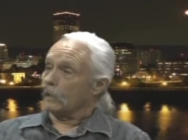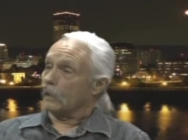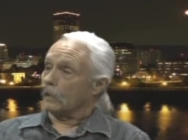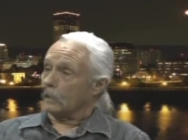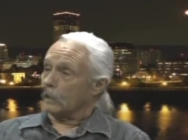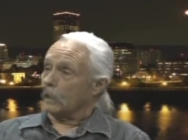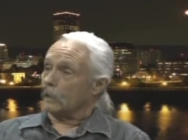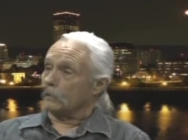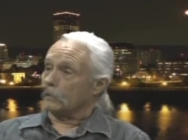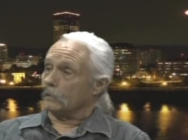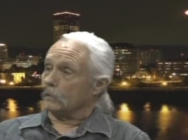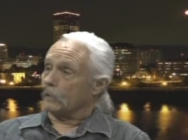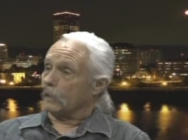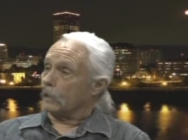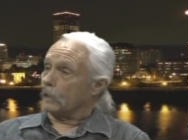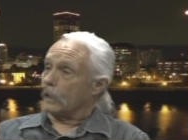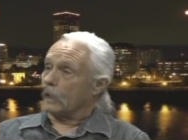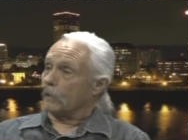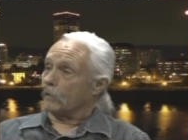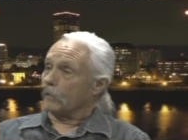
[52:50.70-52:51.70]
And
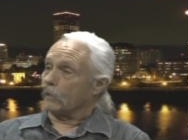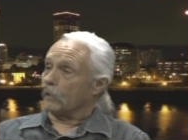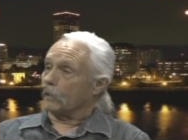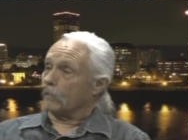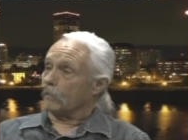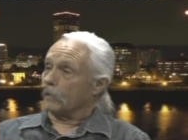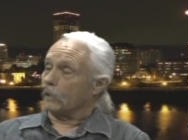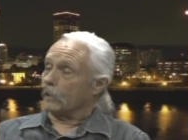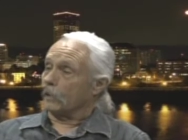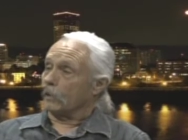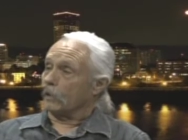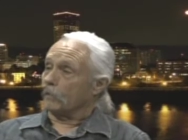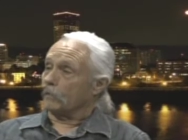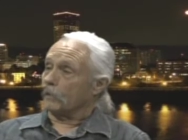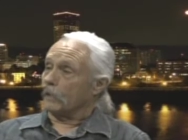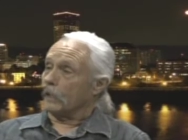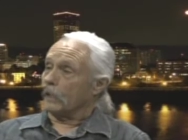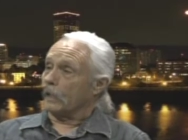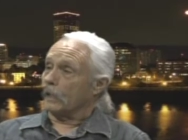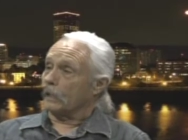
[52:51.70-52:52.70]
I, I can't think of any
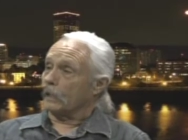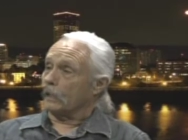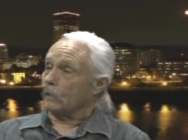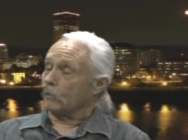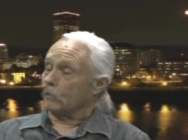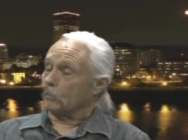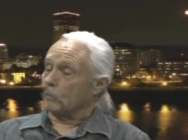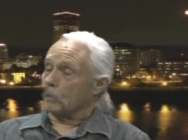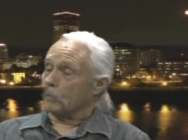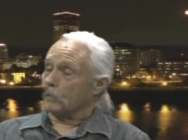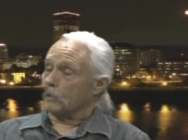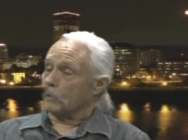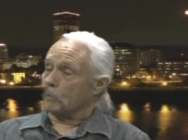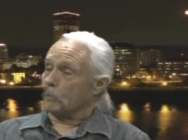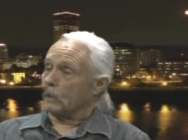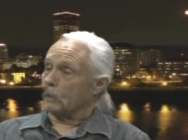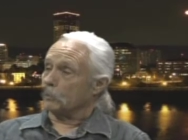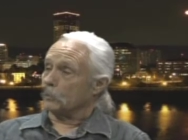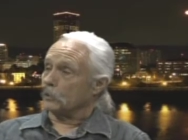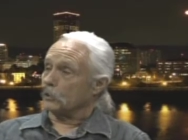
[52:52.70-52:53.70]
offhand. I don't remember the
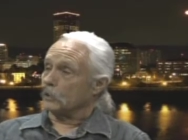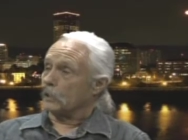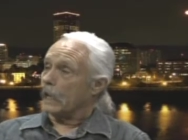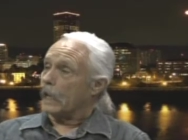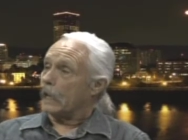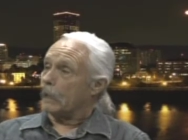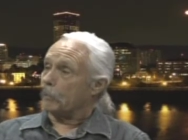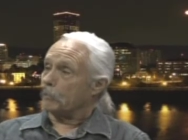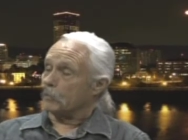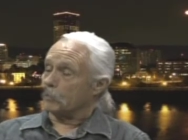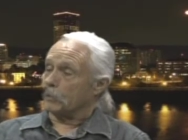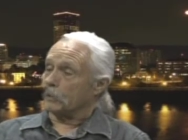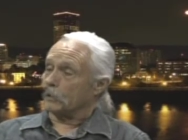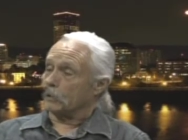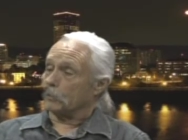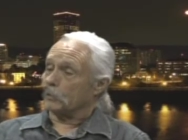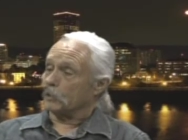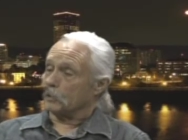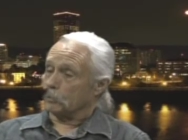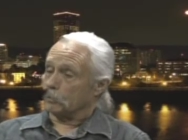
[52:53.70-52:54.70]
people's names, but
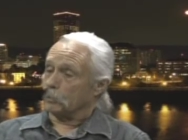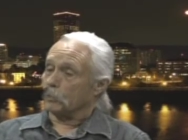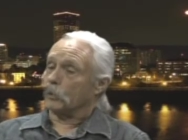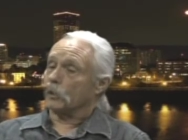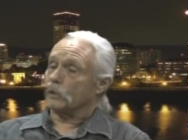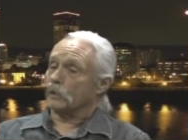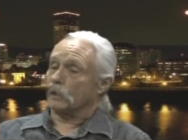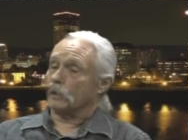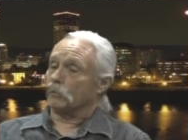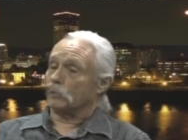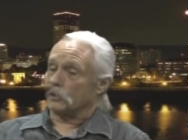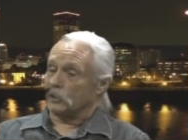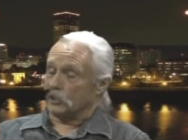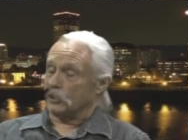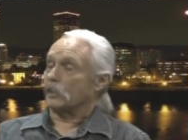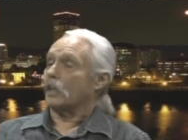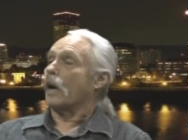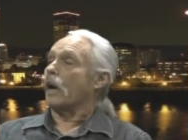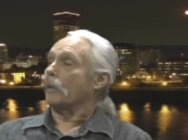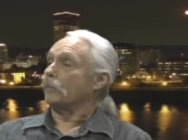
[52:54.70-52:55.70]
there was a book that was
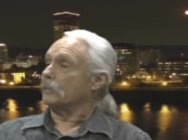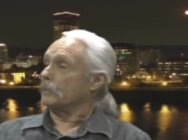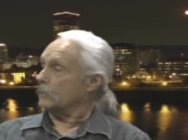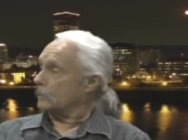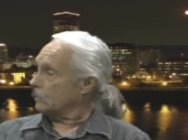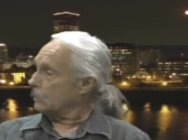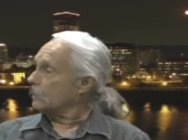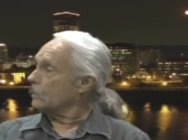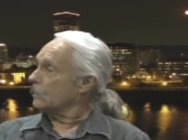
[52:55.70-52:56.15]
stopped.